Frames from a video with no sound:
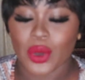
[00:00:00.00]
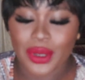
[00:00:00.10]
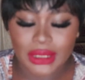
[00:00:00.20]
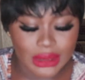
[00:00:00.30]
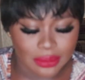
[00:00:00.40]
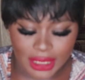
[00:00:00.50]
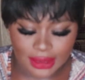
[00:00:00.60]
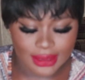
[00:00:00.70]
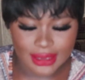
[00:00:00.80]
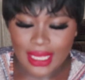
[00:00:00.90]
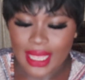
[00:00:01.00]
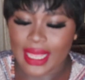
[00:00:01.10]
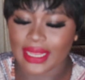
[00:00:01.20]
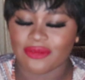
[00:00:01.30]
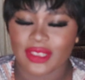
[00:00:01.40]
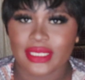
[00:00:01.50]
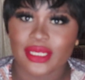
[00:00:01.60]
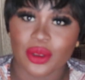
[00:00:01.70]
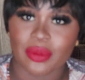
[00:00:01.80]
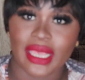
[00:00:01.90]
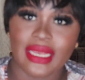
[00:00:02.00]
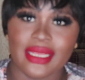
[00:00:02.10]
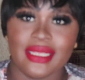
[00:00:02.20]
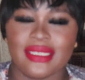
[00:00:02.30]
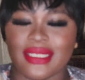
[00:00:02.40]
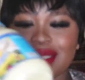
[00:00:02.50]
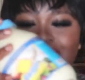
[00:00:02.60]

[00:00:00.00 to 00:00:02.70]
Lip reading: condiments. And first thing on my list